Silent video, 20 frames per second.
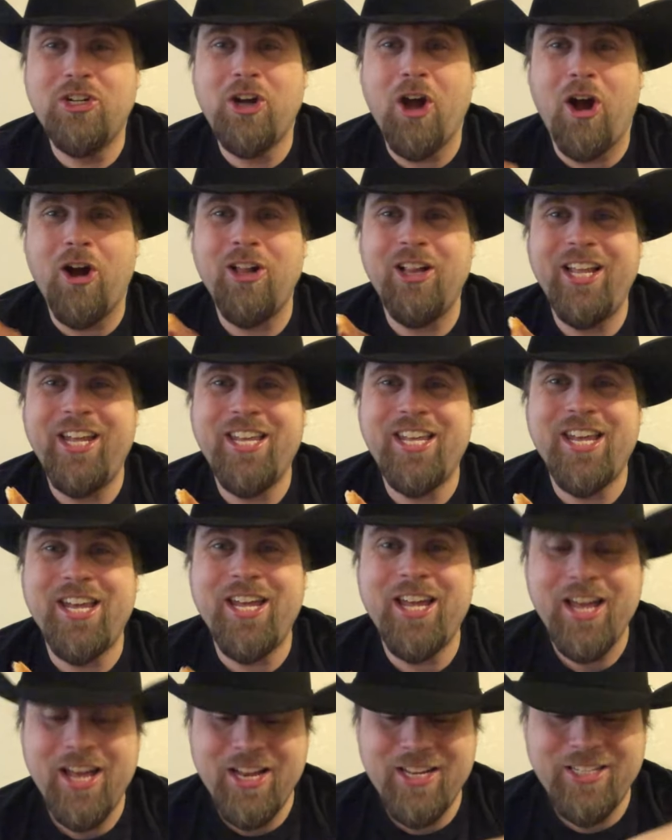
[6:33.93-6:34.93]

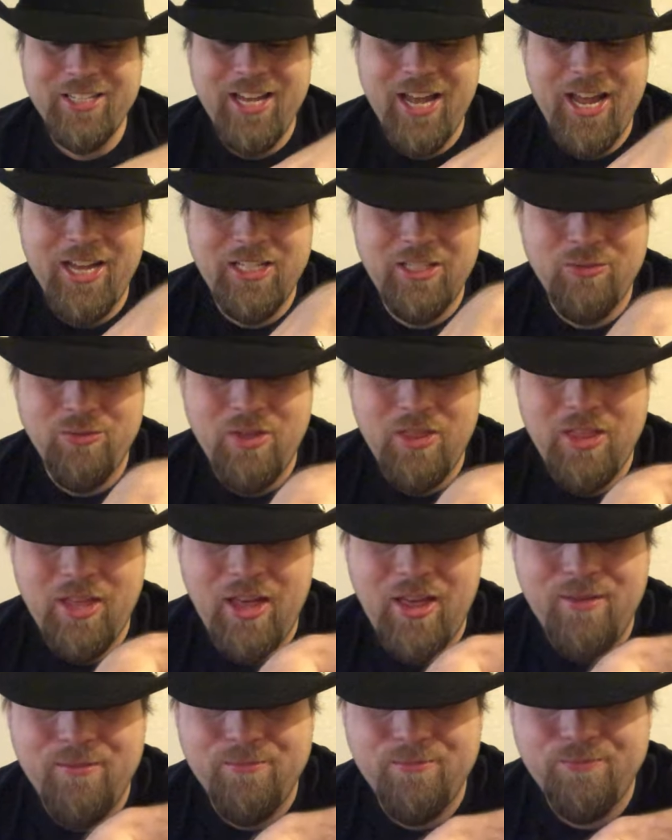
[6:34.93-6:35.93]
garlicky taste with
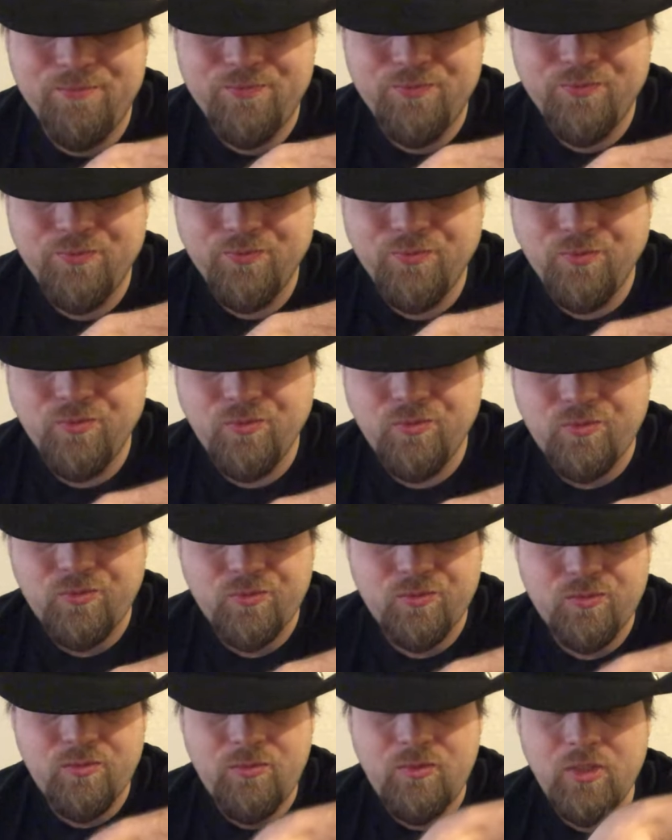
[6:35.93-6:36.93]
it?
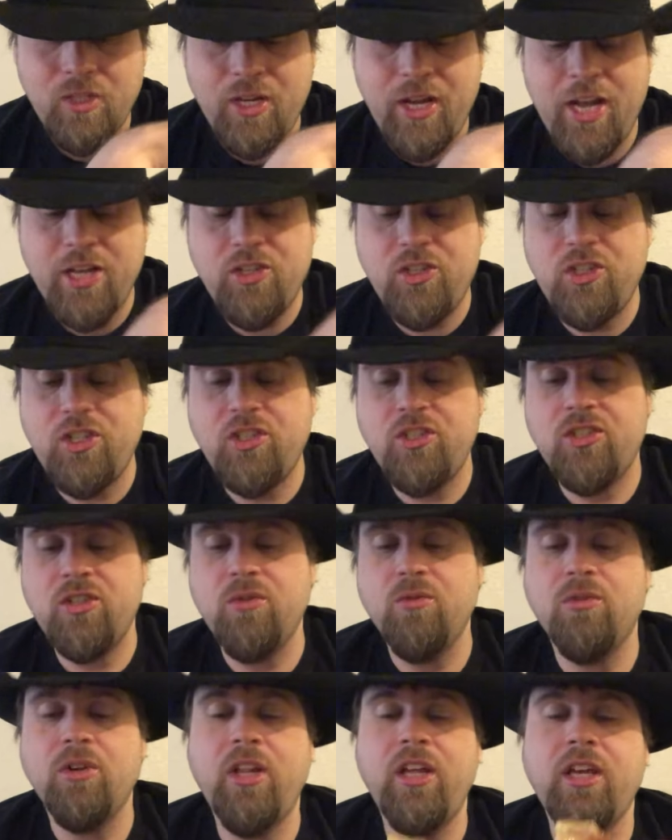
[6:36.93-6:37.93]
It's just
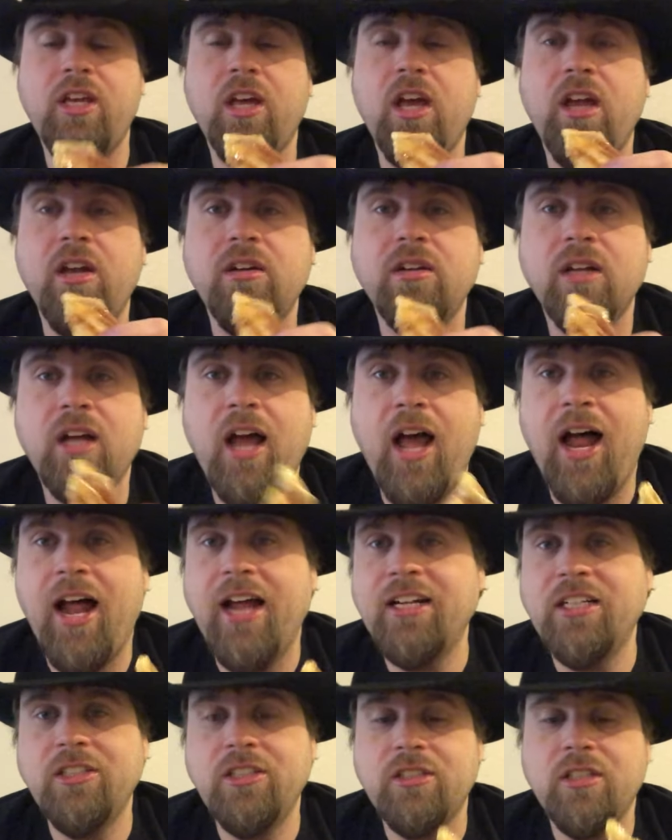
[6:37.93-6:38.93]
really good.
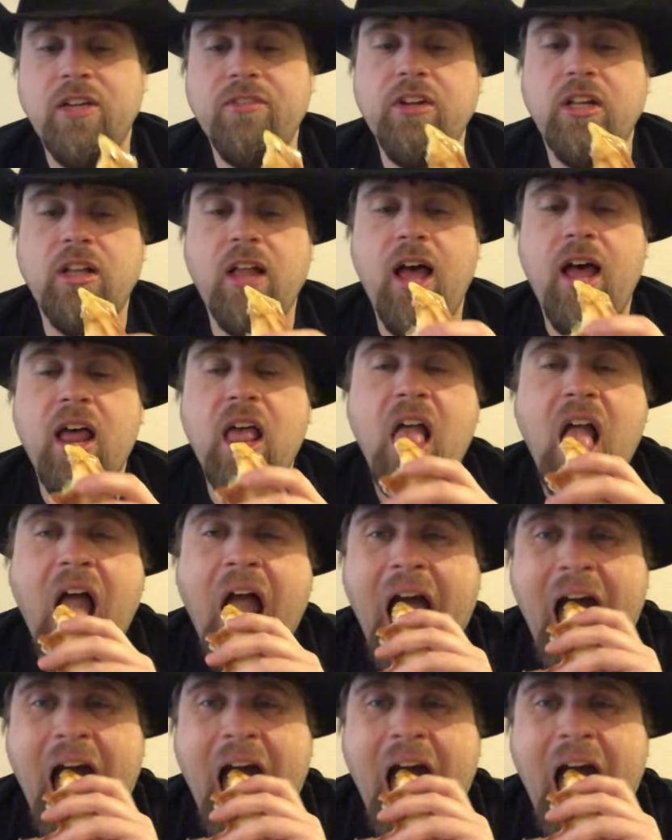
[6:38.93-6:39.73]
I just love it a lot.